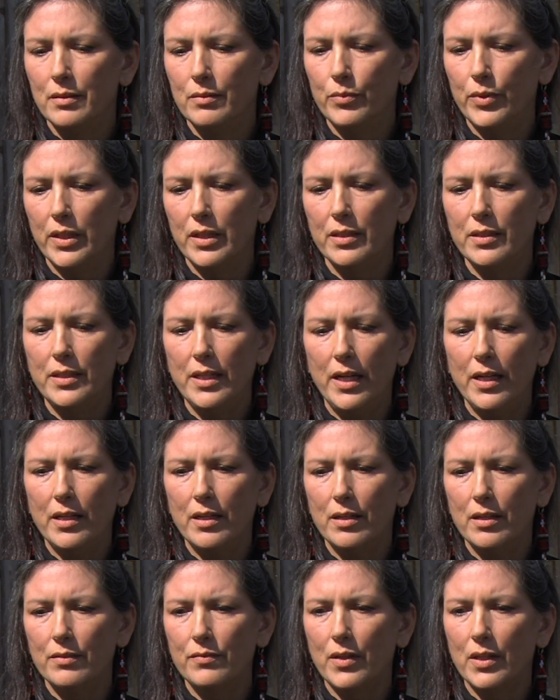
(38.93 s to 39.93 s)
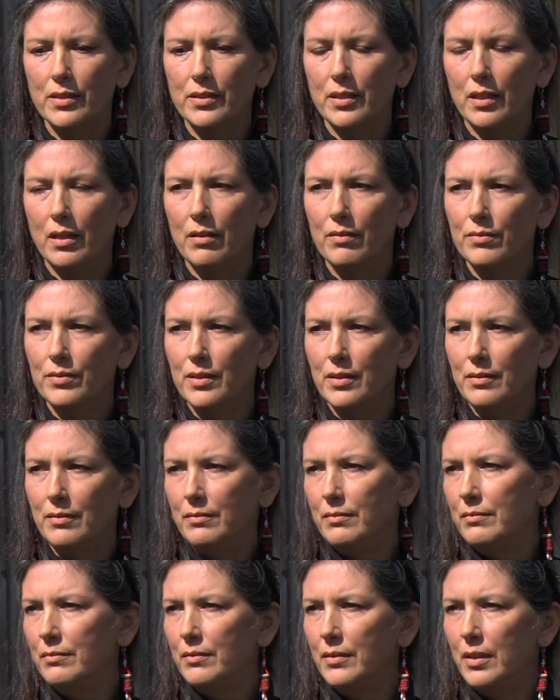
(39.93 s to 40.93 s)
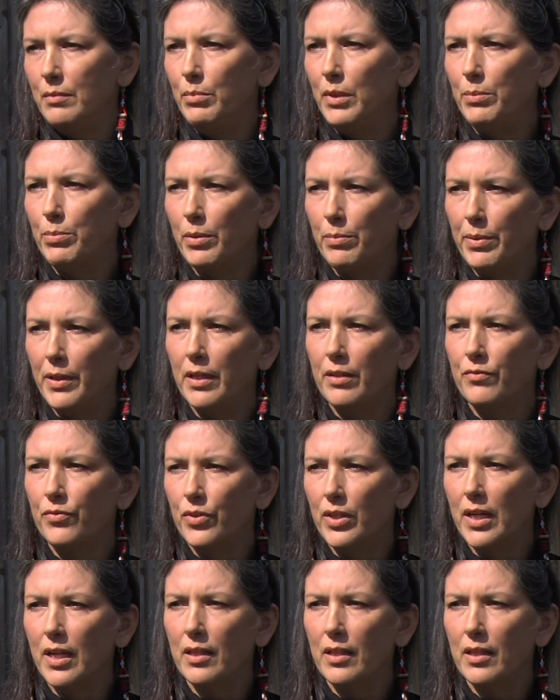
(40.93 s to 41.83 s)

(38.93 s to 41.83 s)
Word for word: We can take care of ourselves and, and be prepared for